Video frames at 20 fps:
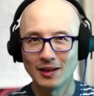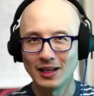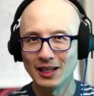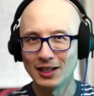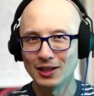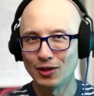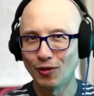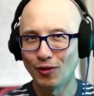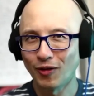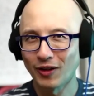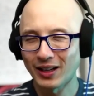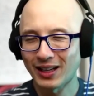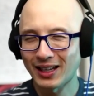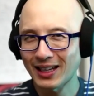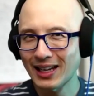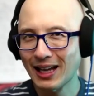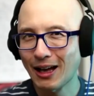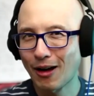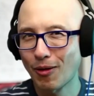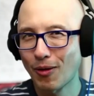is you
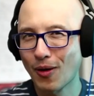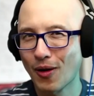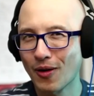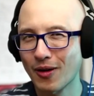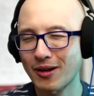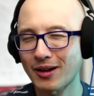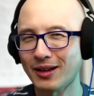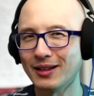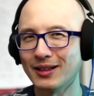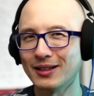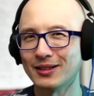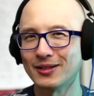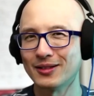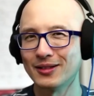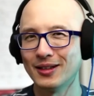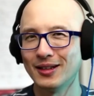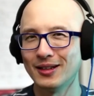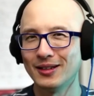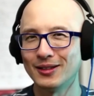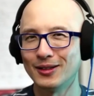forget how hard it is
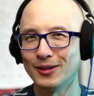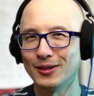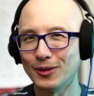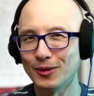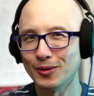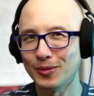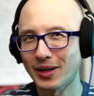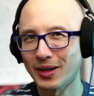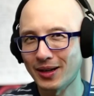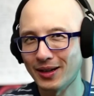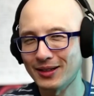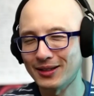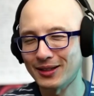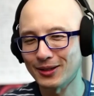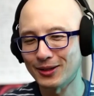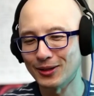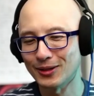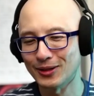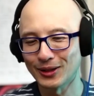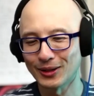to do what it is
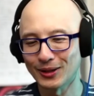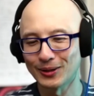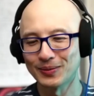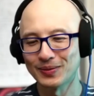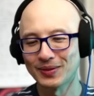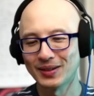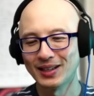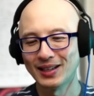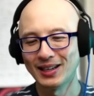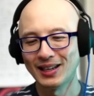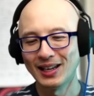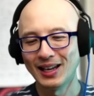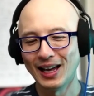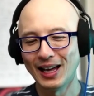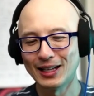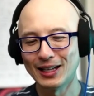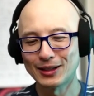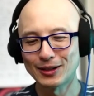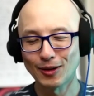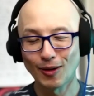that you do.
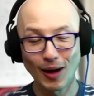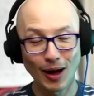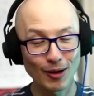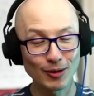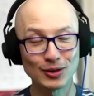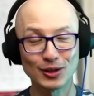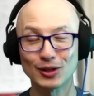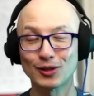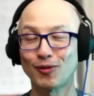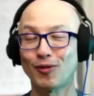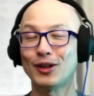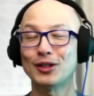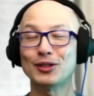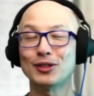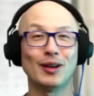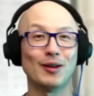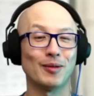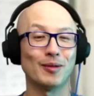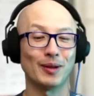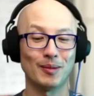And so I was just
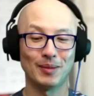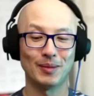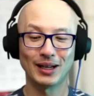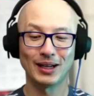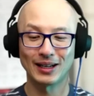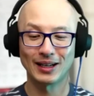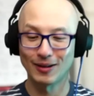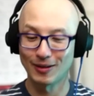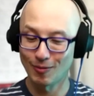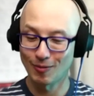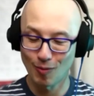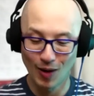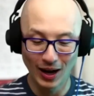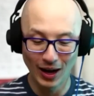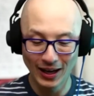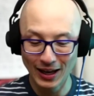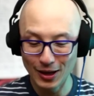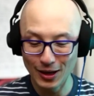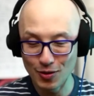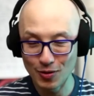frustrated with them, like, why
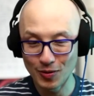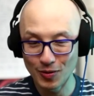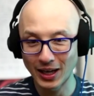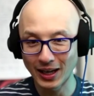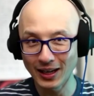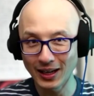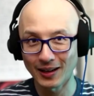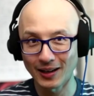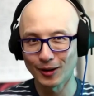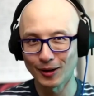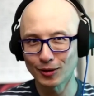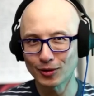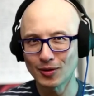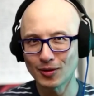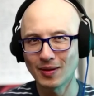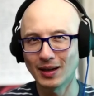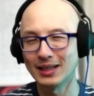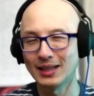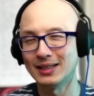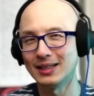can't you get it? There's
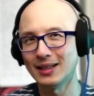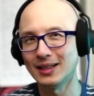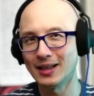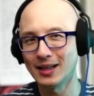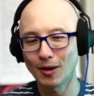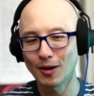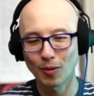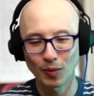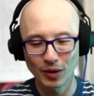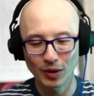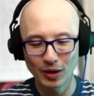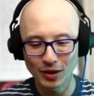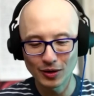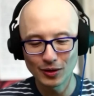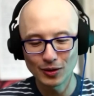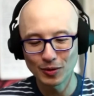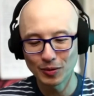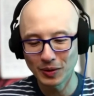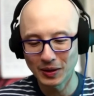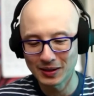no idea here. What are you
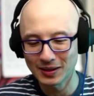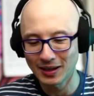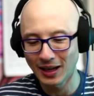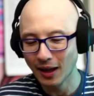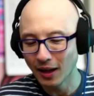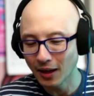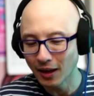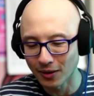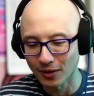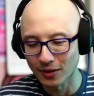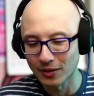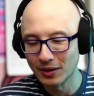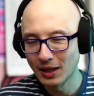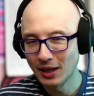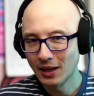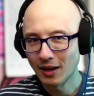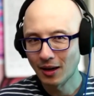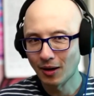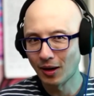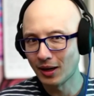doing with this angle?
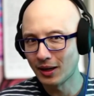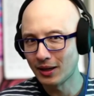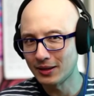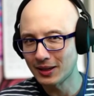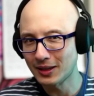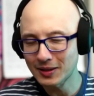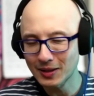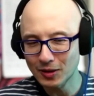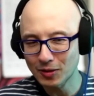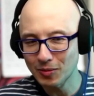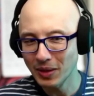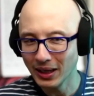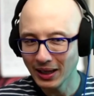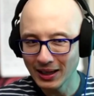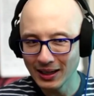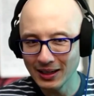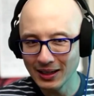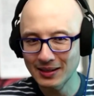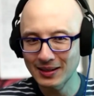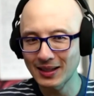This doesn't make
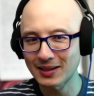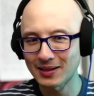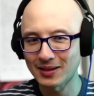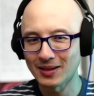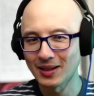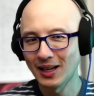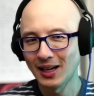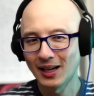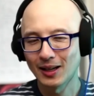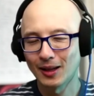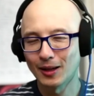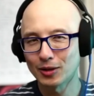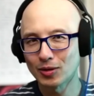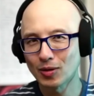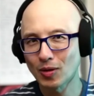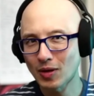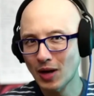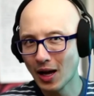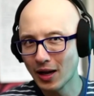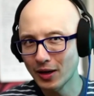any sense. There's
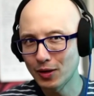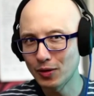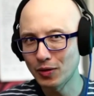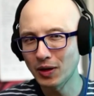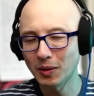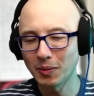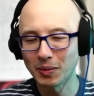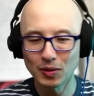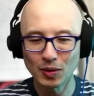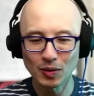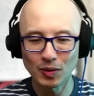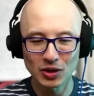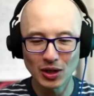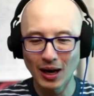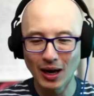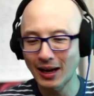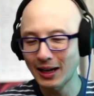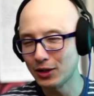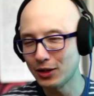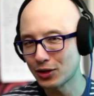no continuity between
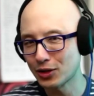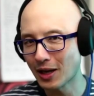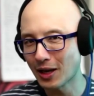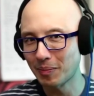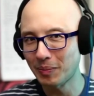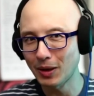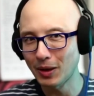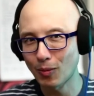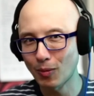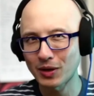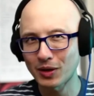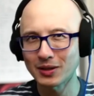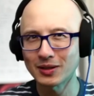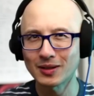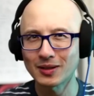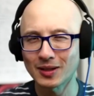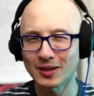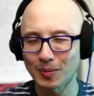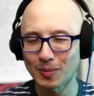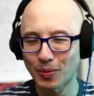shot A and shot B. Where's
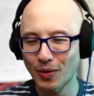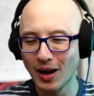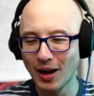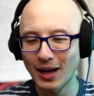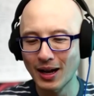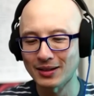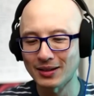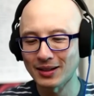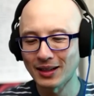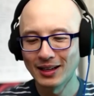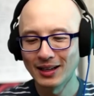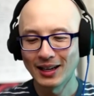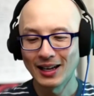the surprise?